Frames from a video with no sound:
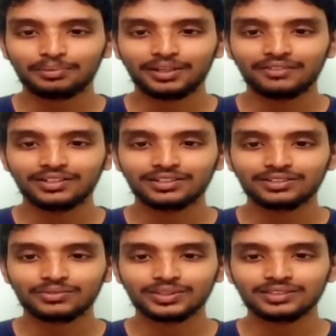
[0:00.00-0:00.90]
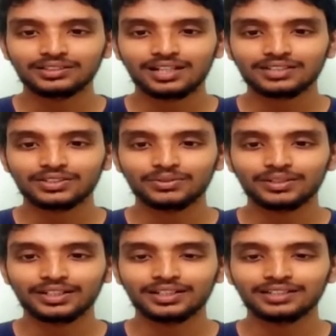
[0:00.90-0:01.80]
previous questions asked
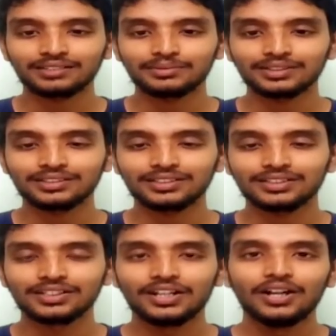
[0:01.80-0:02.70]
during the simulation test?